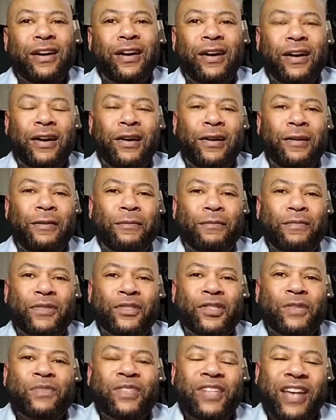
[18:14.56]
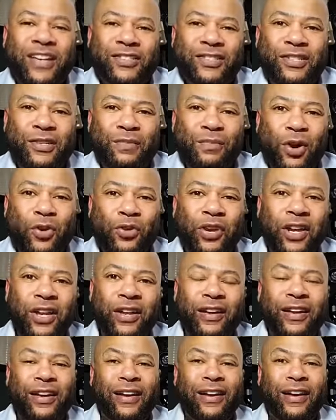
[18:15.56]
uh, some
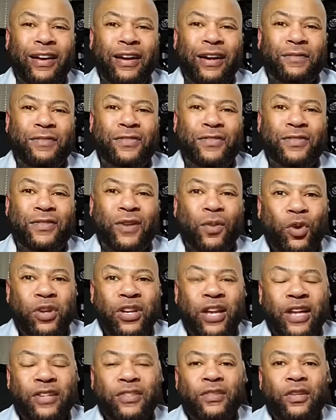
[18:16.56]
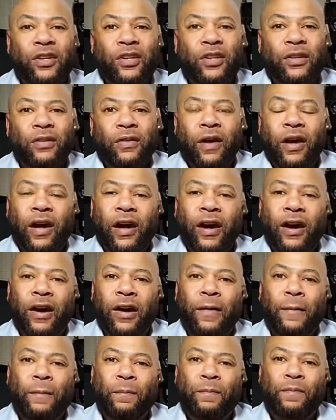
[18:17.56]
testimony of someone that's
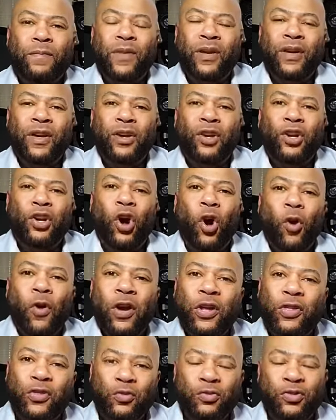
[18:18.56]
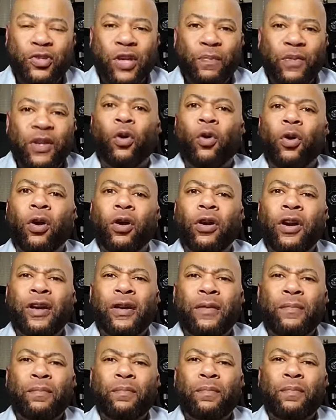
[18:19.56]
uh, going through something or
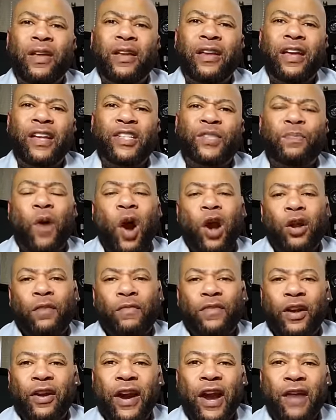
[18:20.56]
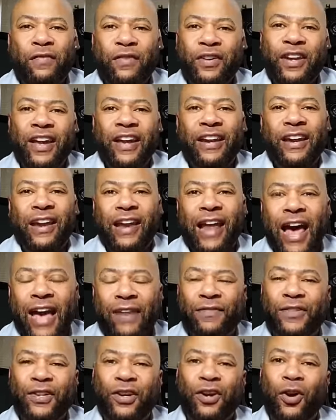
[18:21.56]
it's part of their everyday
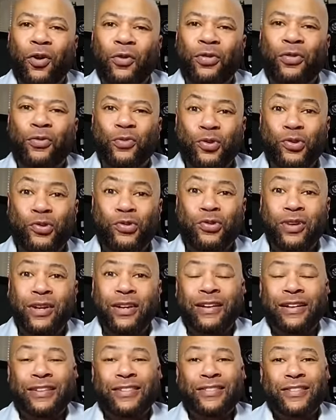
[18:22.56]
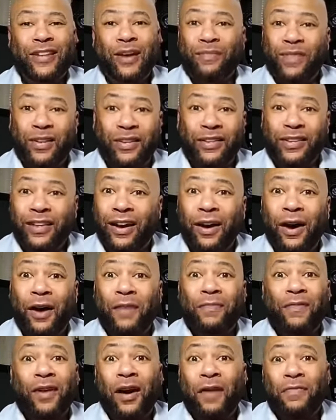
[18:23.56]
life to go through something
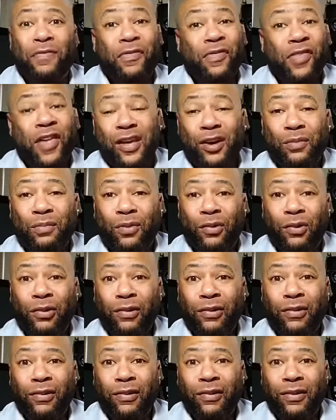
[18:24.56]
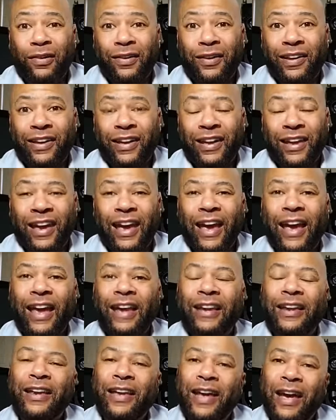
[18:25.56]
un- unthinkable,
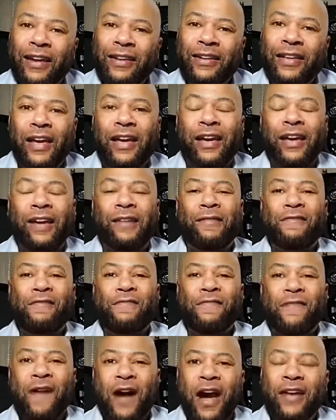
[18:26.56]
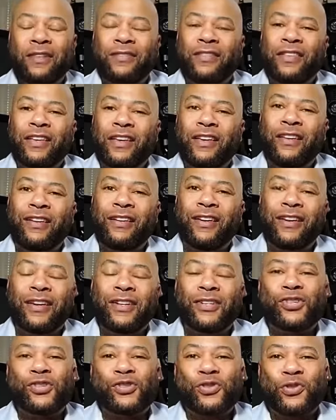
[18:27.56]
and yet they find the
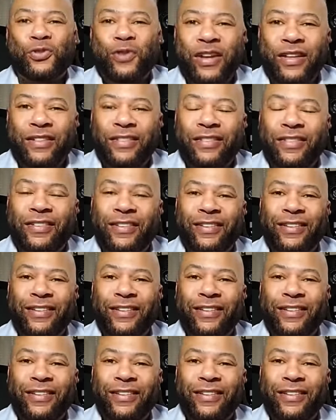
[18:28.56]
strength